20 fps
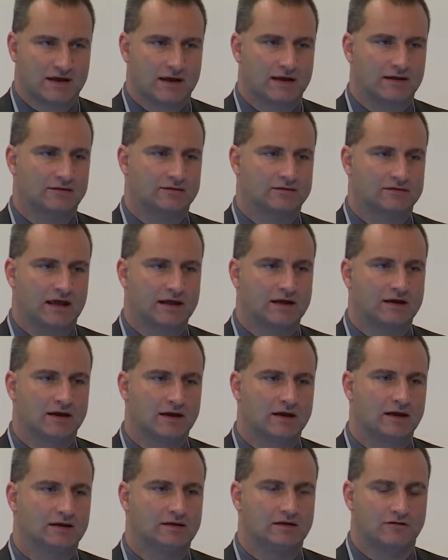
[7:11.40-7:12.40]
are
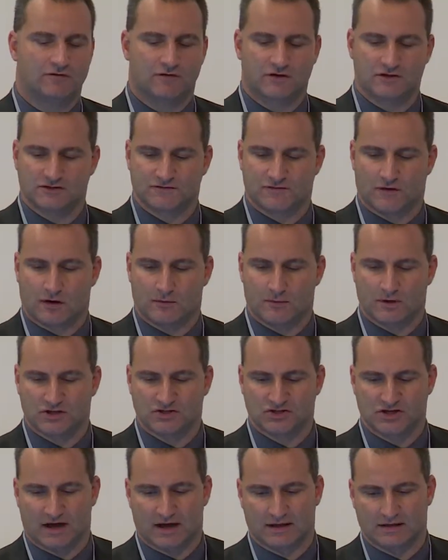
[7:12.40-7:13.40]
technically different from
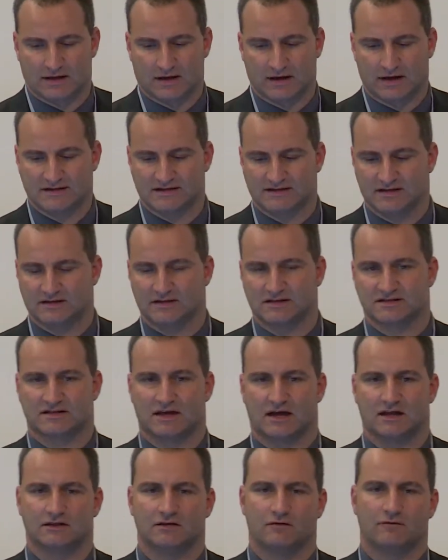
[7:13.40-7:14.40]
each other. Let's see, the
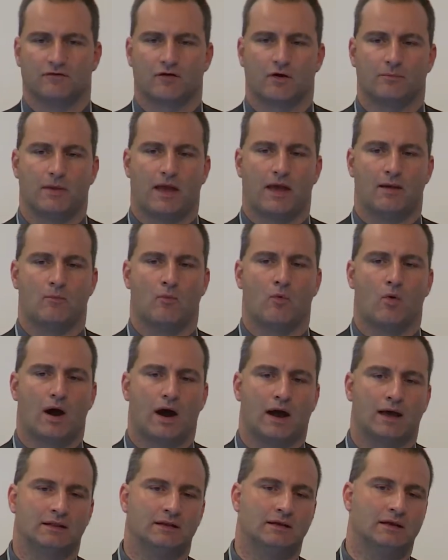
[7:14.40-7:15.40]
starting from
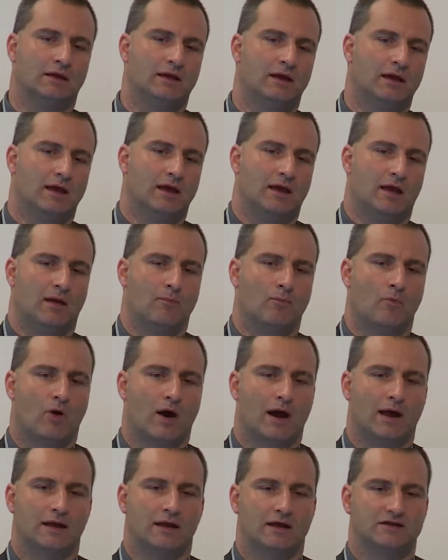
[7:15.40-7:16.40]
M1,
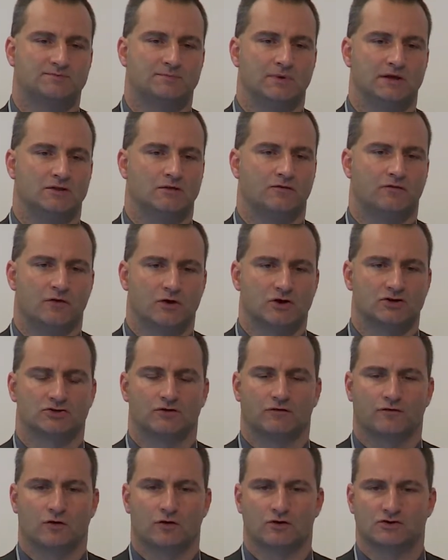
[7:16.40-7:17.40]
M1 has been the first,
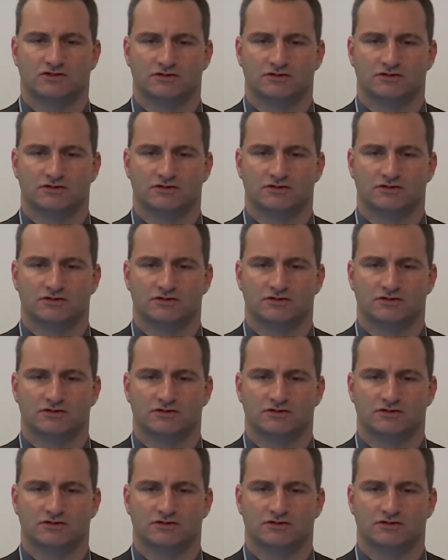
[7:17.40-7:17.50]
of course,